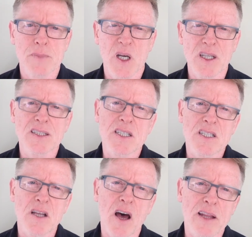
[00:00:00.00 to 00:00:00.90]
and that's the
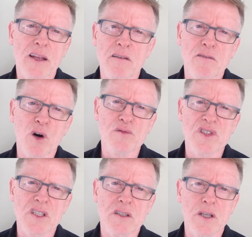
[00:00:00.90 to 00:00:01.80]
side that
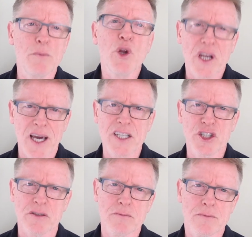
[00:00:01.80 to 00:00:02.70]
involves
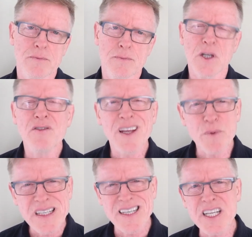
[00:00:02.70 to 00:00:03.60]
communication. I don't think
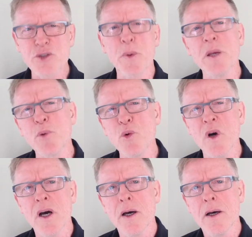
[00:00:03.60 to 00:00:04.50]
we teach
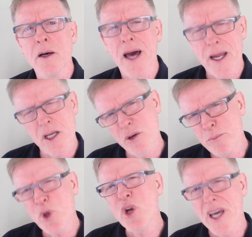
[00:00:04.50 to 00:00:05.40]
people how to
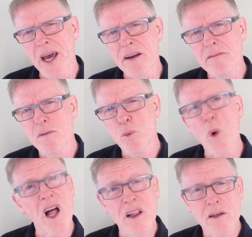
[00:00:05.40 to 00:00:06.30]
communicate
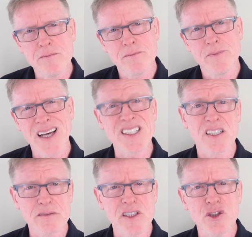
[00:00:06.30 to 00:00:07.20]
well as
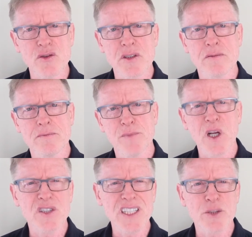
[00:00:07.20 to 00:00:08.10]
individuals. We
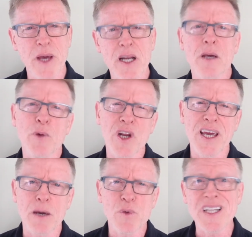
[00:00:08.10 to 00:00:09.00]
don't teach them how to
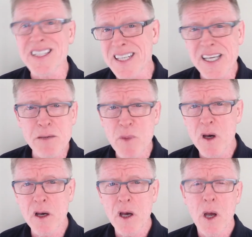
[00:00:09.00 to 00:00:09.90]
communicate with their team,
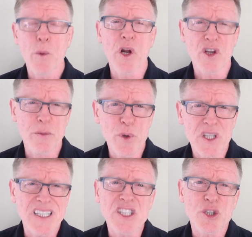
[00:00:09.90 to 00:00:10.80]
we don't
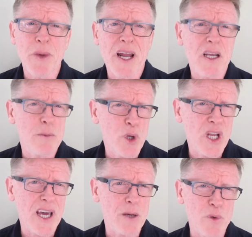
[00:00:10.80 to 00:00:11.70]
commu- teach them how to
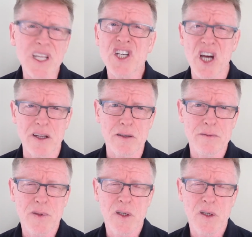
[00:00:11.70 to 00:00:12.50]
communicate with each other.